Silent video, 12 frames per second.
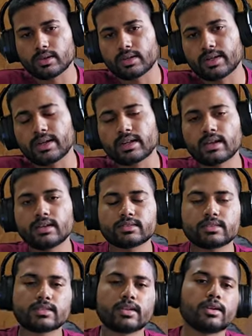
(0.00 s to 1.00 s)
data
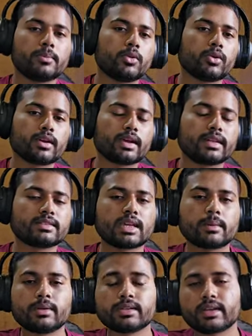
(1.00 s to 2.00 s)
analysis and report writing
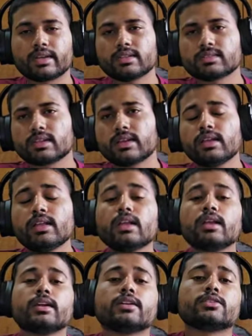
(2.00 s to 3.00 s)
simultaneously.
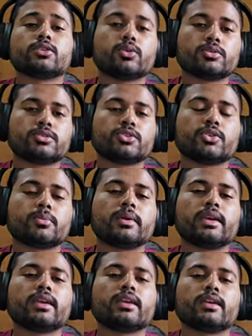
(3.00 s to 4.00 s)
Those should
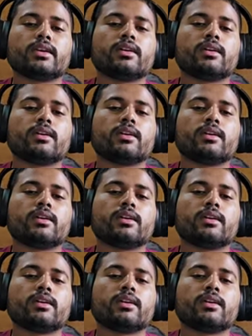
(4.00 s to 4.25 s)
be